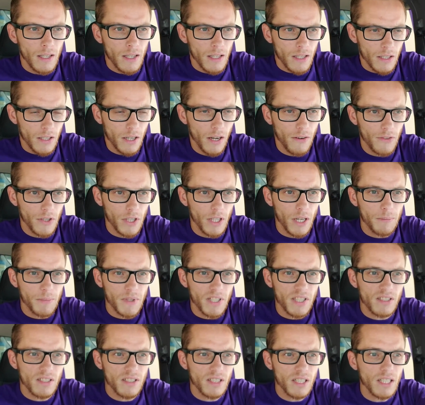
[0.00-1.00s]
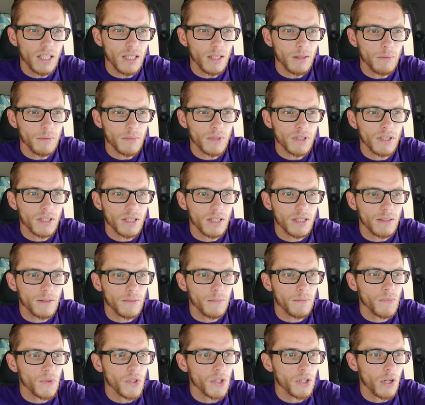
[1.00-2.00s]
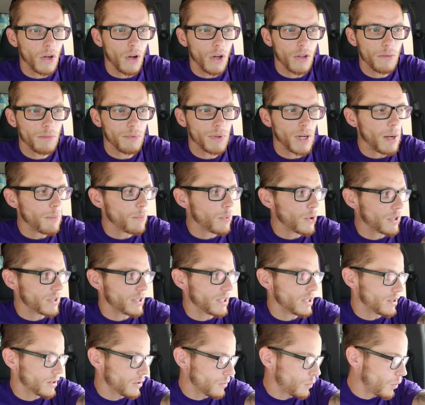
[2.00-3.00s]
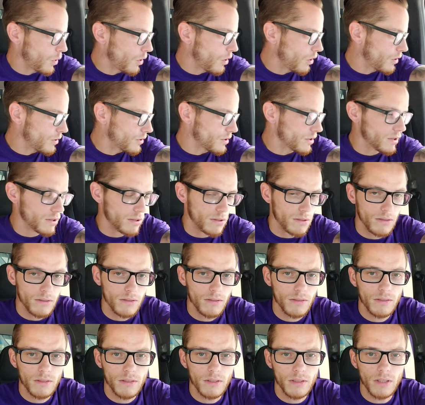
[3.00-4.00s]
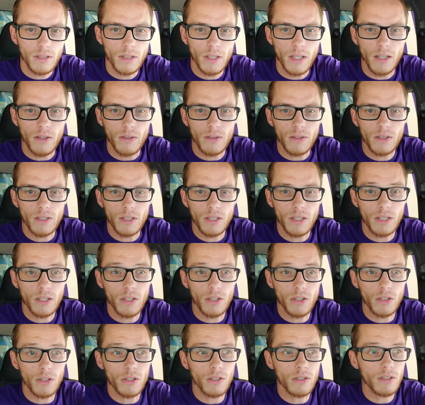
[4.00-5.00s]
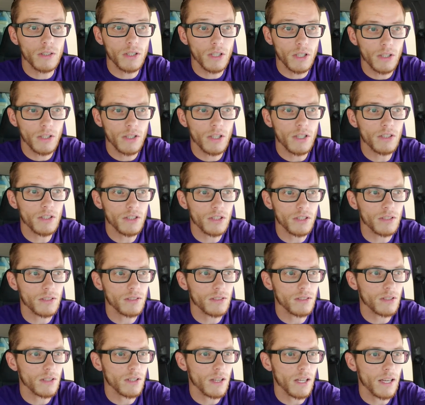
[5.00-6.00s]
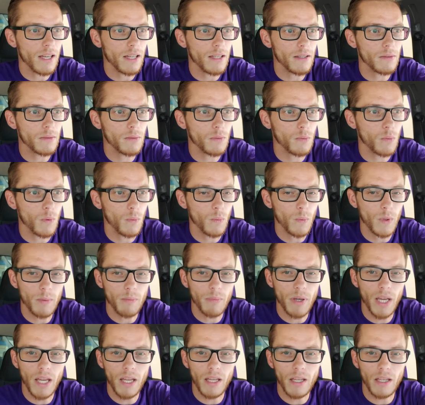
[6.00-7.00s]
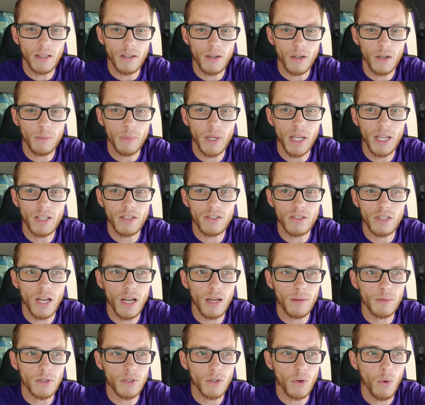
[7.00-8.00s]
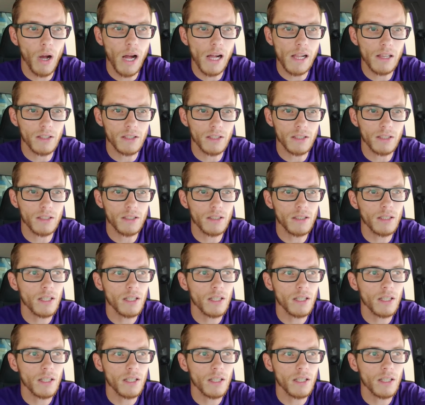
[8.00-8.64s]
covering up the seams, and all the prep work to get the walls in good condition, so that when we paint, our paint job is quality.